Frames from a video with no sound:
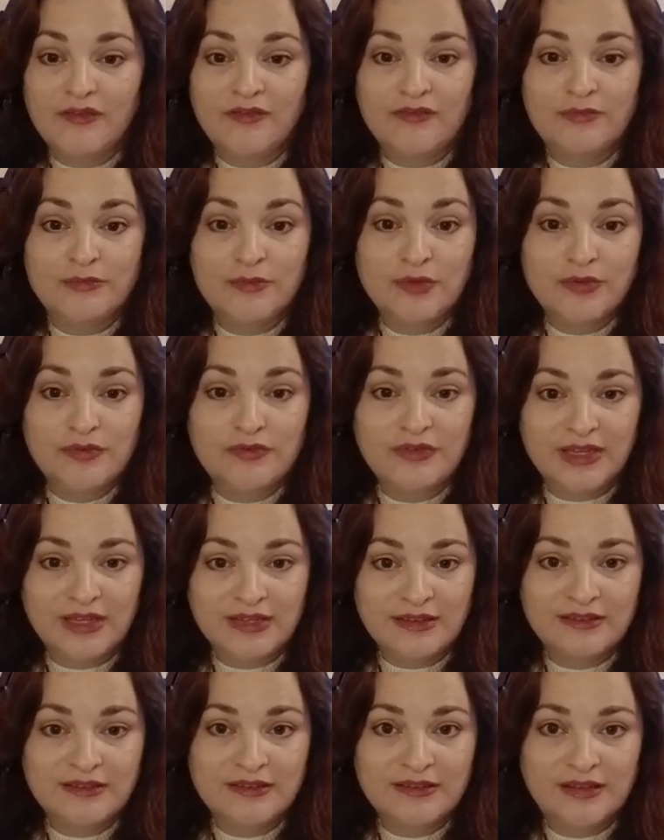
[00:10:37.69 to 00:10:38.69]

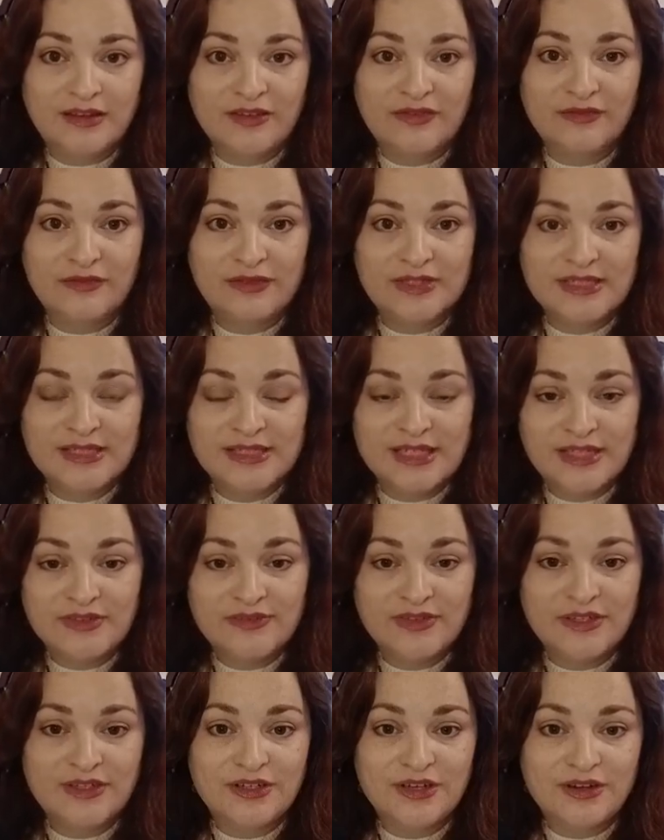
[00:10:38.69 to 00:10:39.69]
moving, of
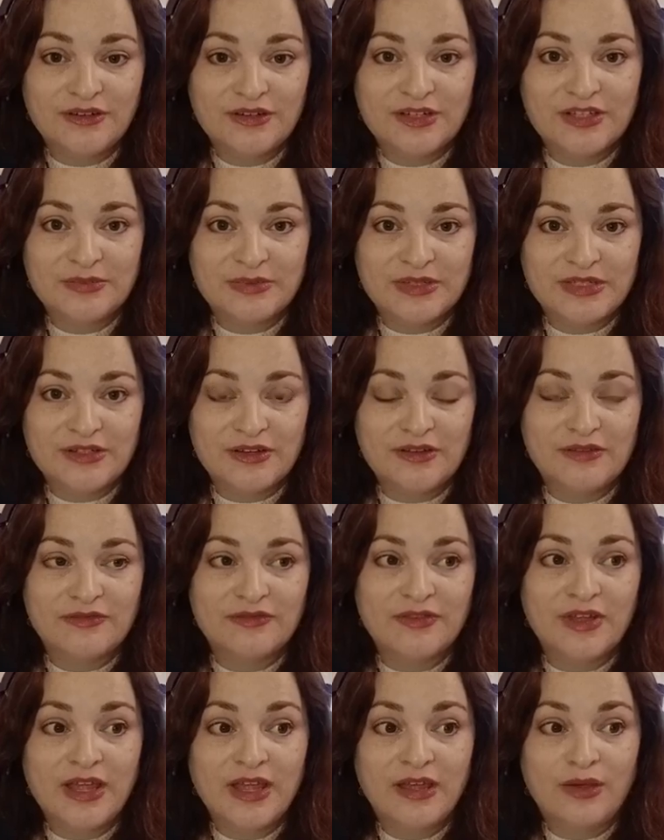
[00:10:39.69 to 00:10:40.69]
receiving nourishment,
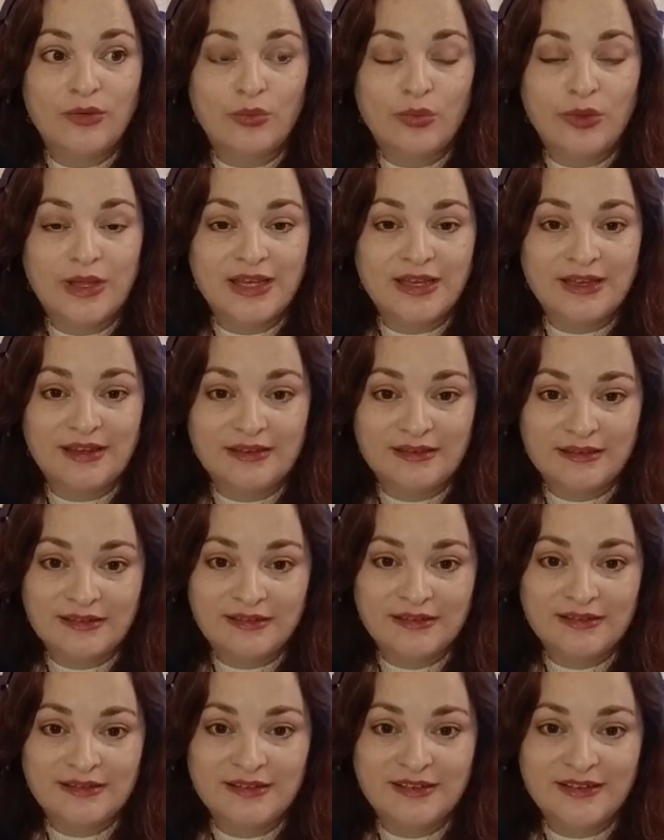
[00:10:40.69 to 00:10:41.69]
of winning,
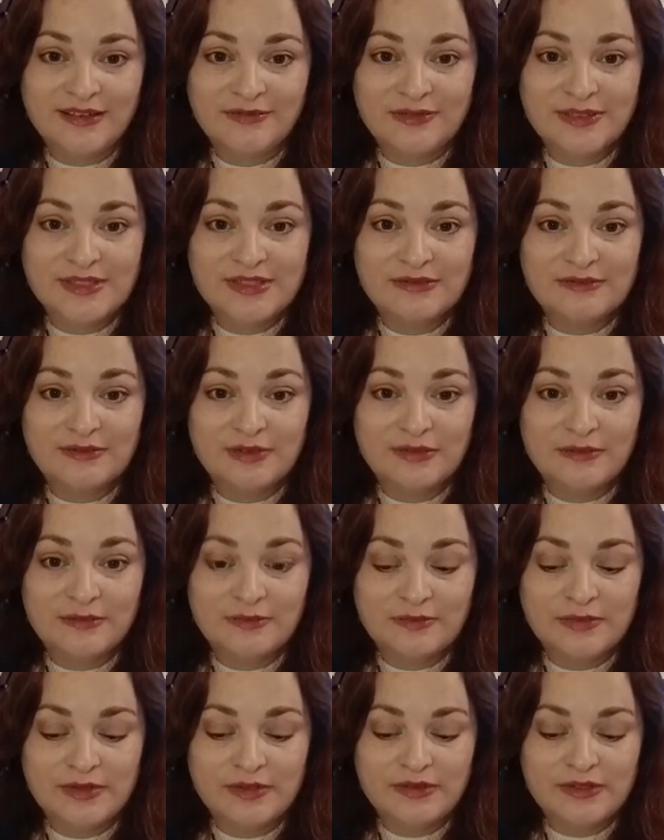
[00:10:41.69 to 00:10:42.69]

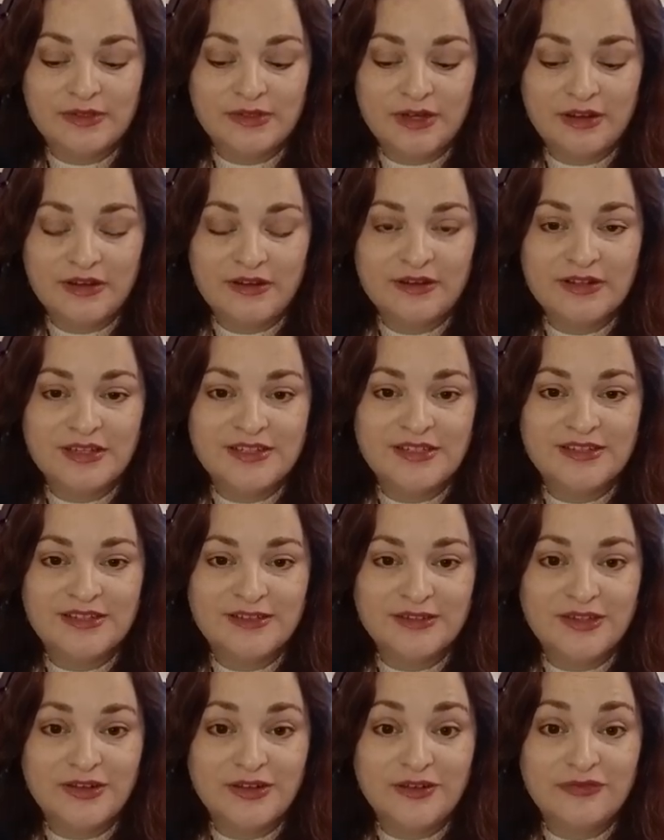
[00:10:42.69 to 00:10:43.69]
turned
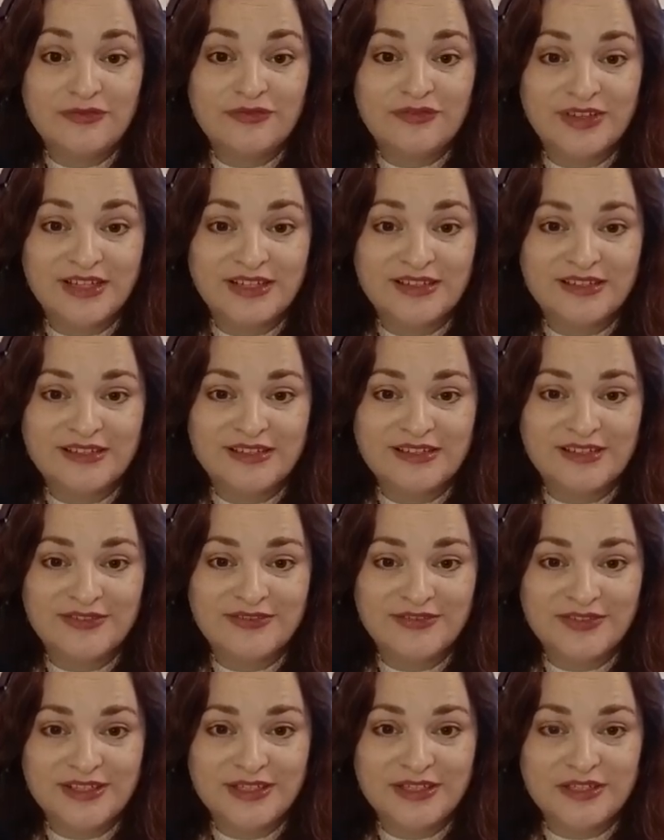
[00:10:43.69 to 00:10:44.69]
the love field, the
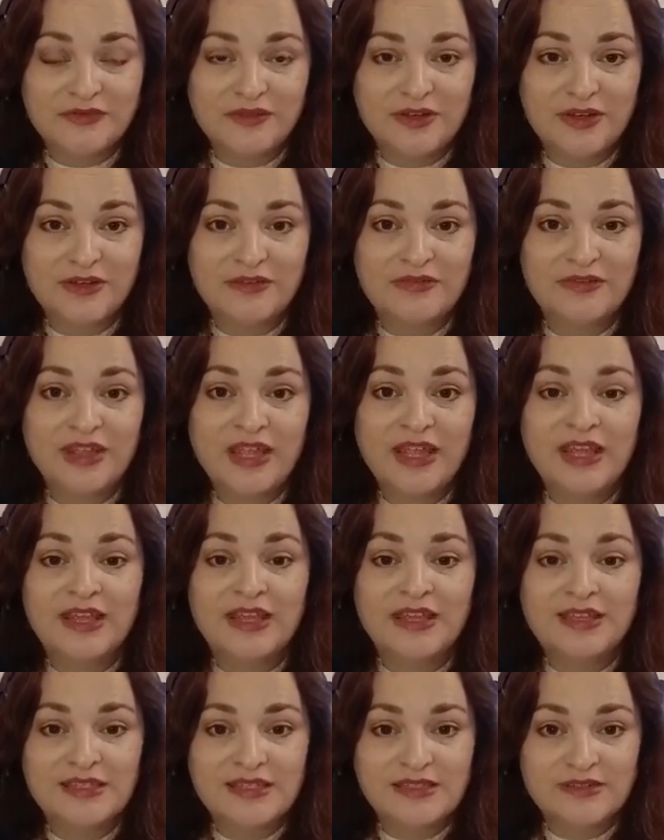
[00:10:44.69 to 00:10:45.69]
field of love,
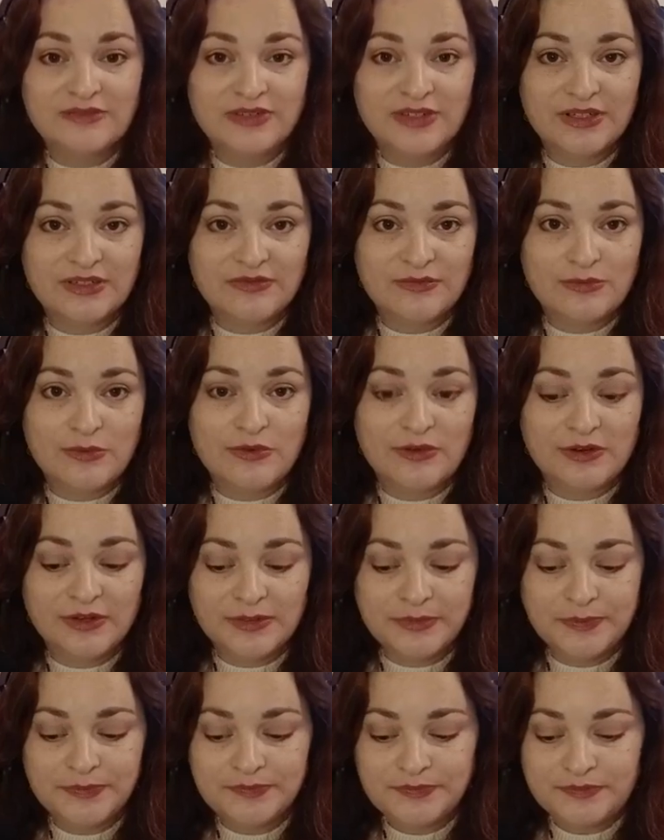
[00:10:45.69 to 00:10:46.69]
into the field of
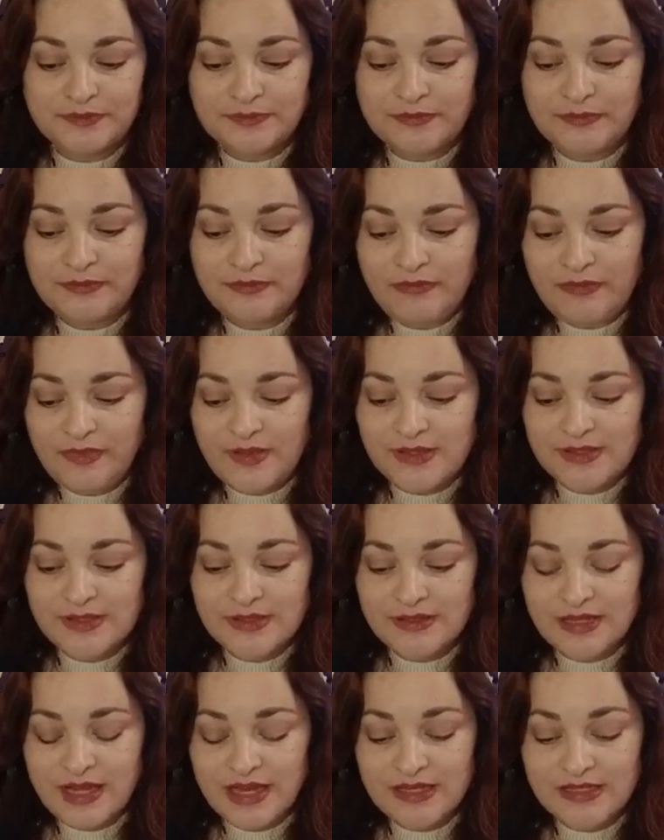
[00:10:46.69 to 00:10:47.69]
war.
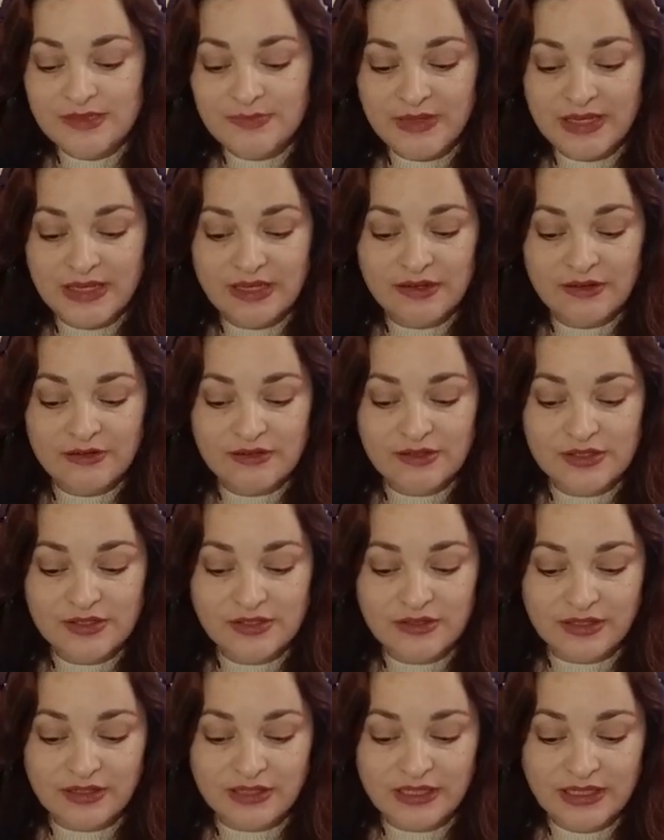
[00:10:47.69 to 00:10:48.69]
So that is being
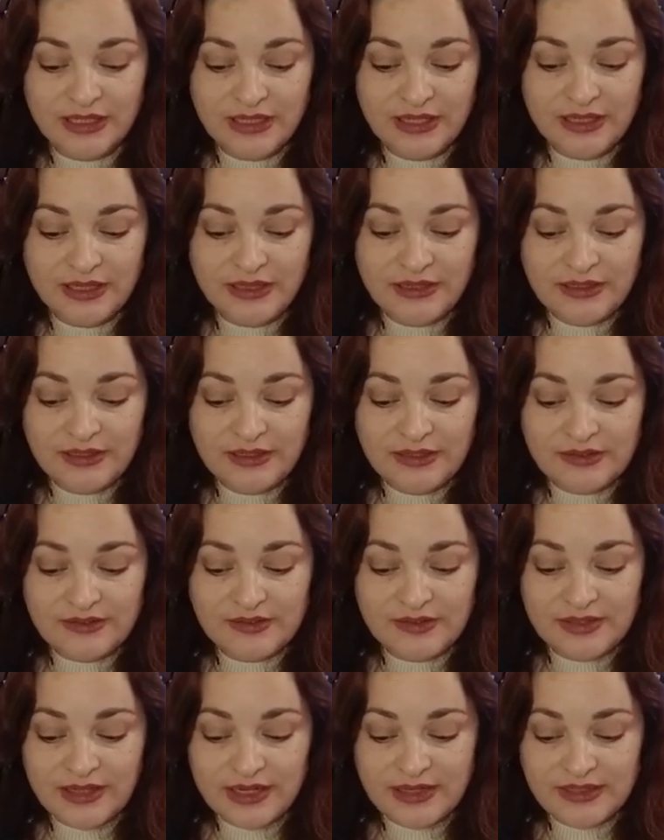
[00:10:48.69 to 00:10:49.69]
undone.
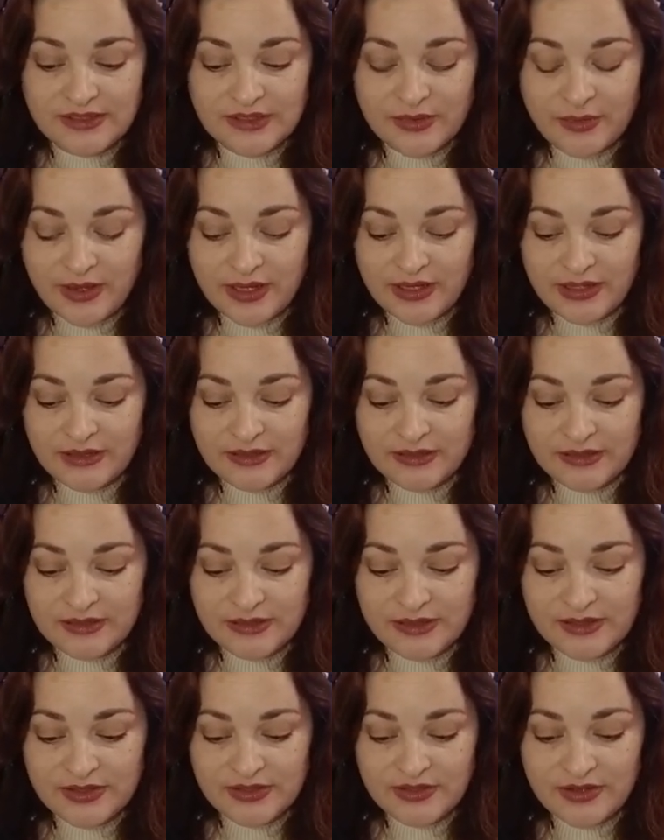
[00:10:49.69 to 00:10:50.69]
So that is quite a
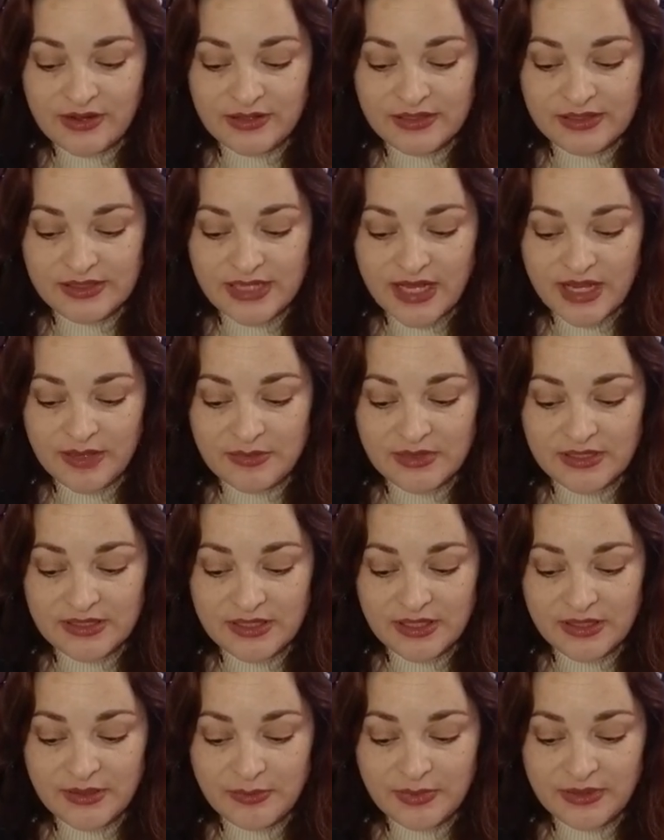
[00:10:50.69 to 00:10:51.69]
strong
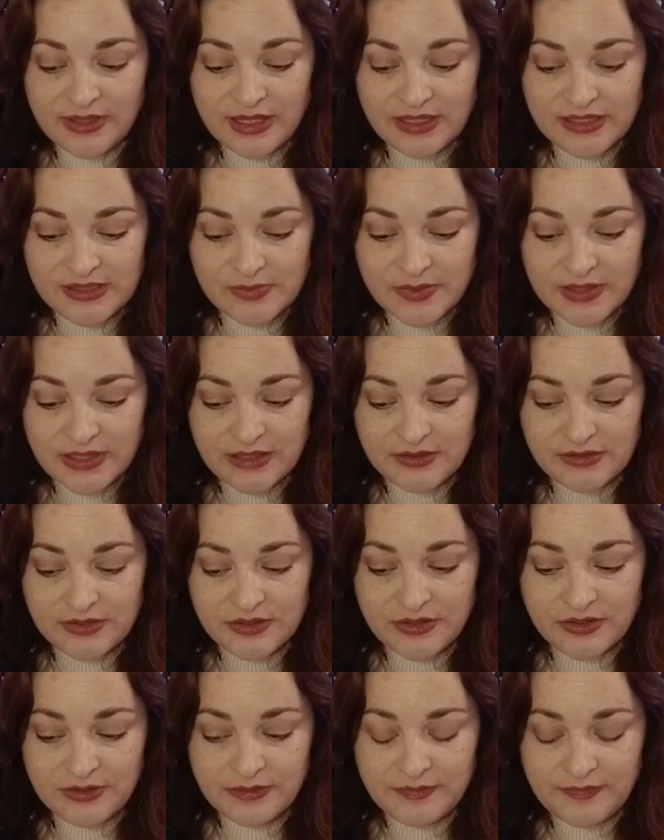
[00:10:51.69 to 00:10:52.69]
statement, but that is being
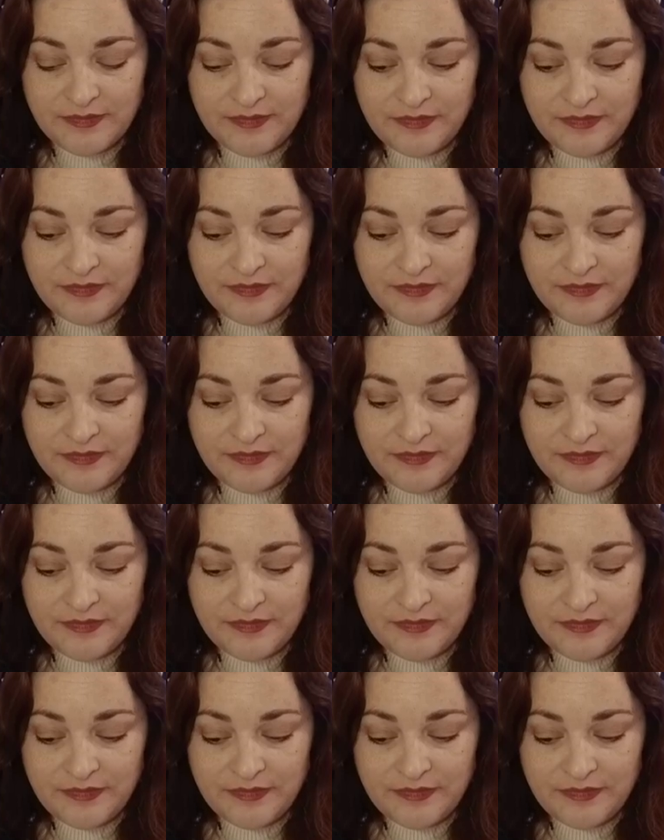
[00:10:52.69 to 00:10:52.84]
undone.